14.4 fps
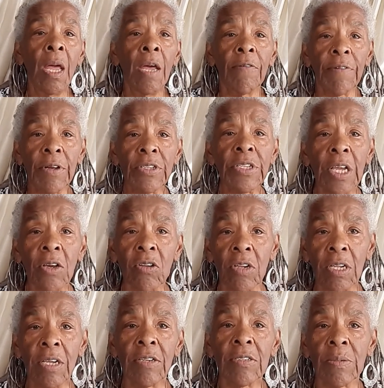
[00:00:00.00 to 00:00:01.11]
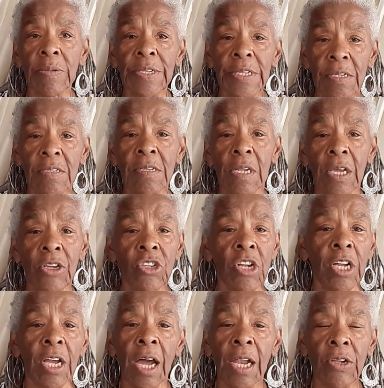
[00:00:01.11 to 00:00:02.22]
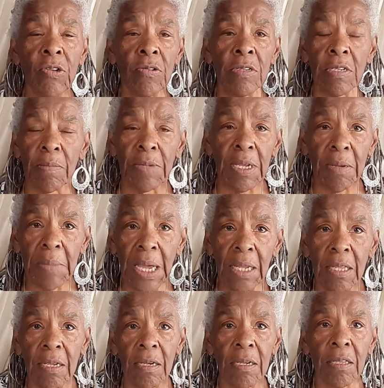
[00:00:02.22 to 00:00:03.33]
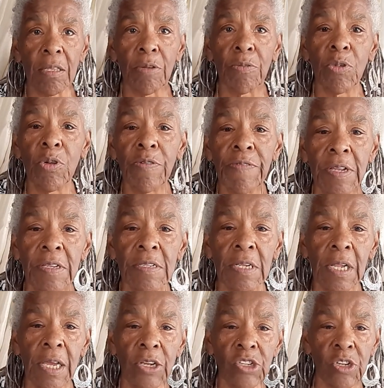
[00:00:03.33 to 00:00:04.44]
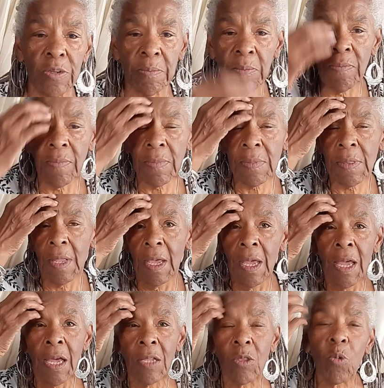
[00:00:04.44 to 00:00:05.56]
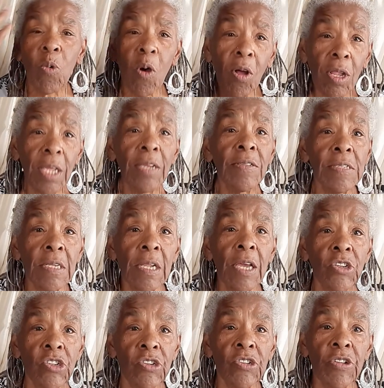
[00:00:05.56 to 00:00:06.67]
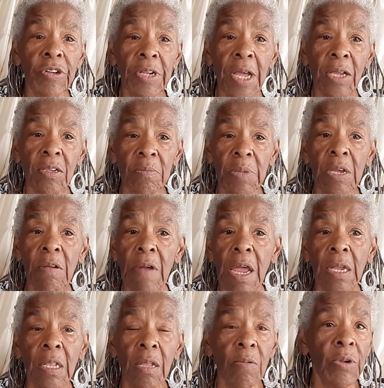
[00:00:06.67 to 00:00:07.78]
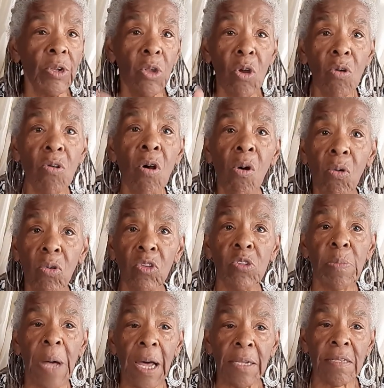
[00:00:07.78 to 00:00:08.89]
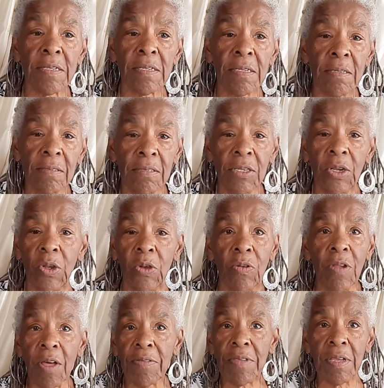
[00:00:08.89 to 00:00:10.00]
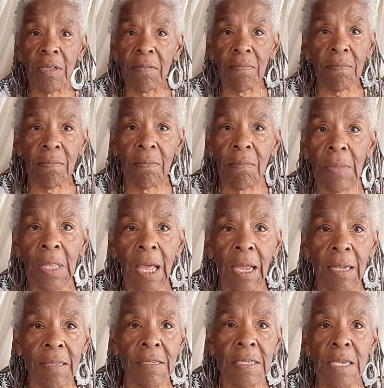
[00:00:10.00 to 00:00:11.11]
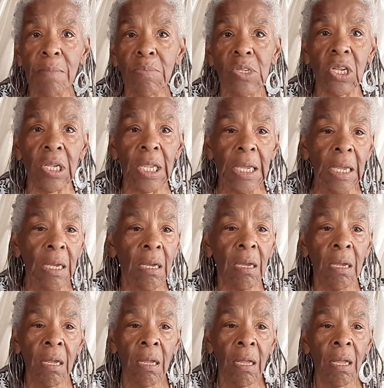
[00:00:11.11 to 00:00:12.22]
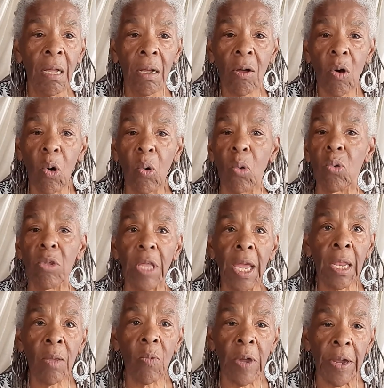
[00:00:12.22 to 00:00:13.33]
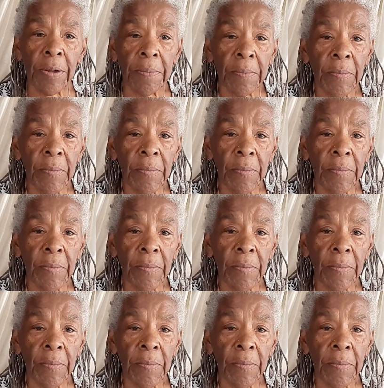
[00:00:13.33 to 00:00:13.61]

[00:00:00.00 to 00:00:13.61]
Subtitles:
First thing on the list was insulation. I got to do something about the roof insulation. The wall insulation turned out to be great. There were no cold spots. Nothing that seemed to leak cold anywhere.